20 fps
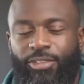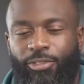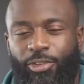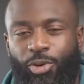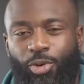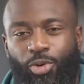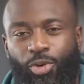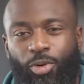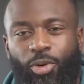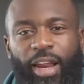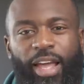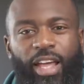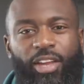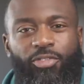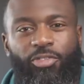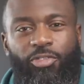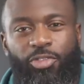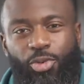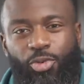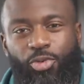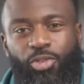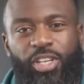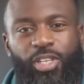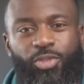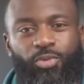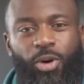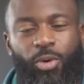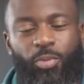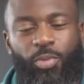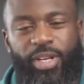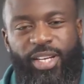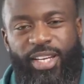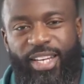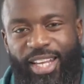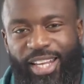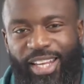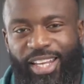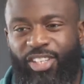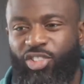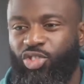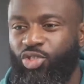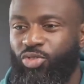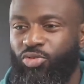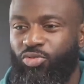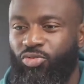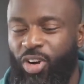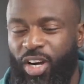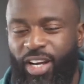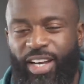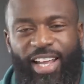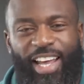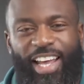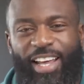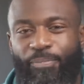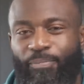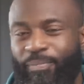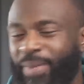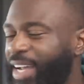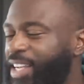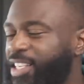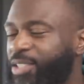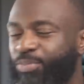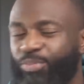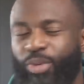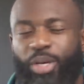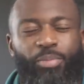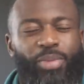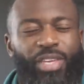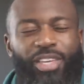fuel, and fuel is what we need to run at maximum